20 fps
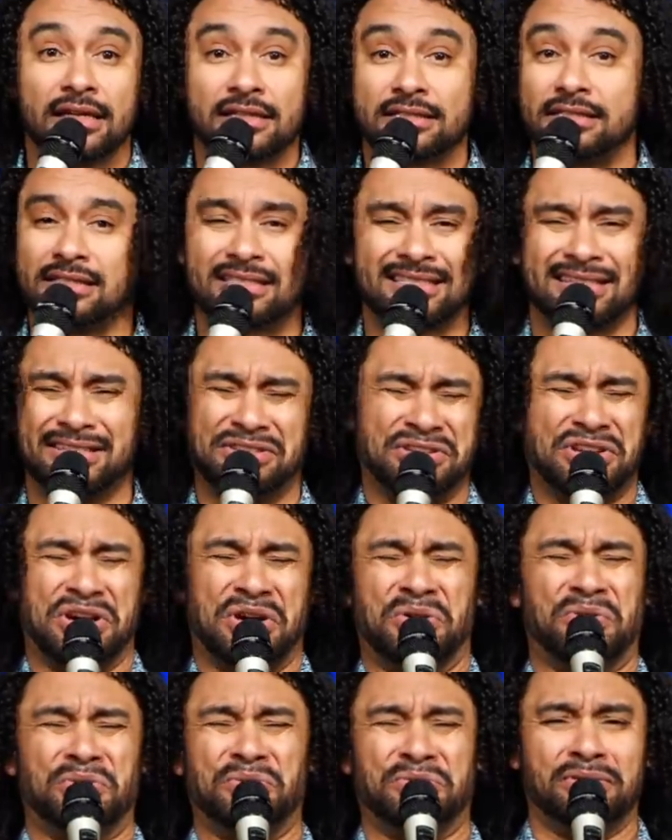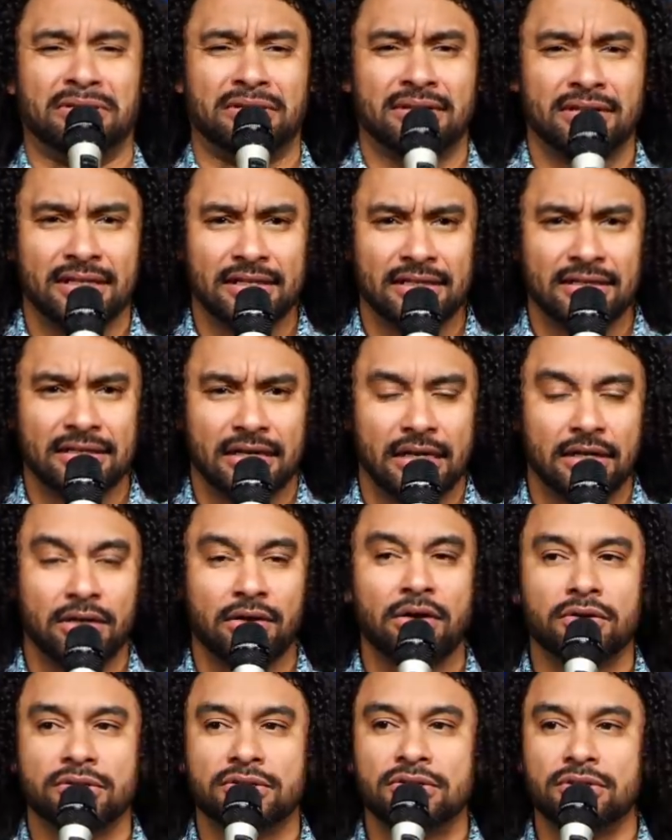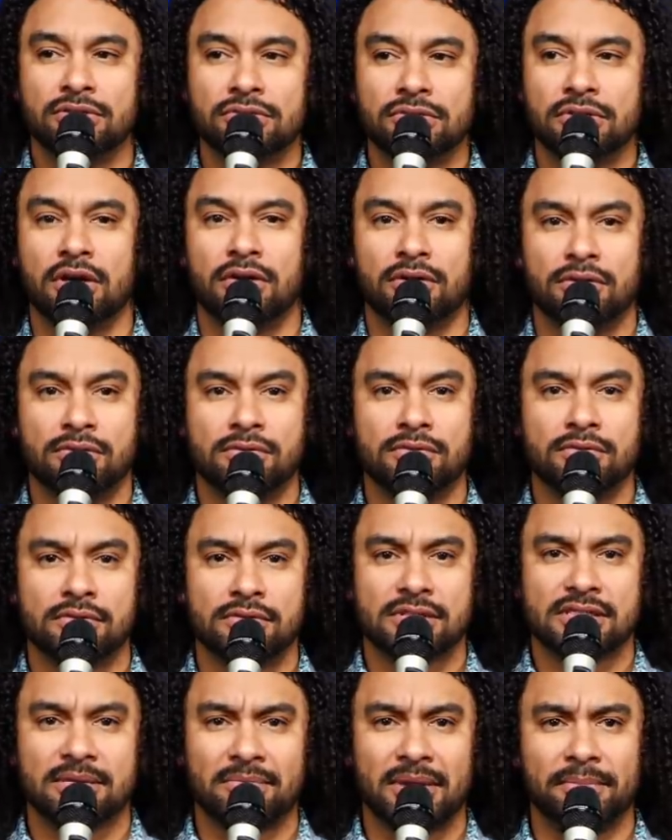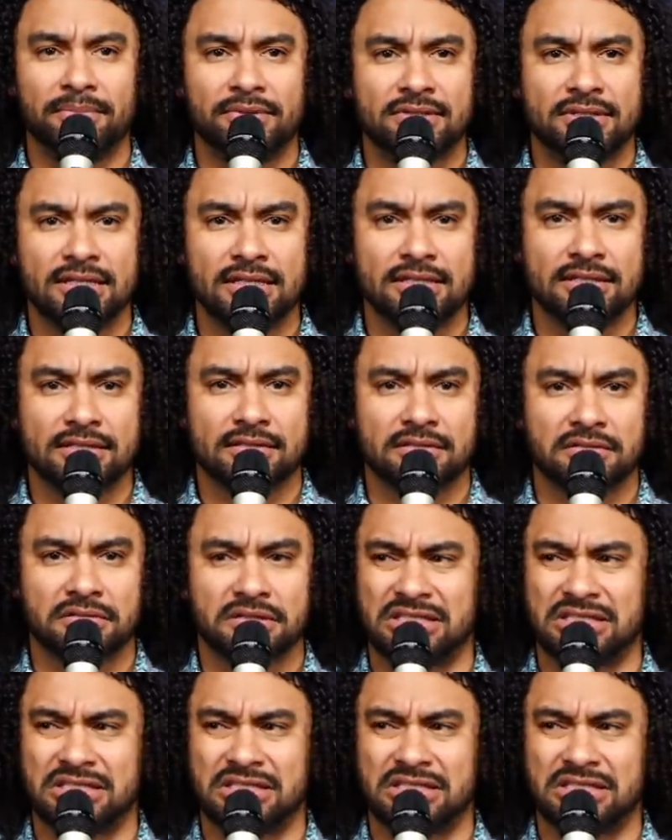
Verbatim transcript: And she said, no. I go, oh, do you know some amputees?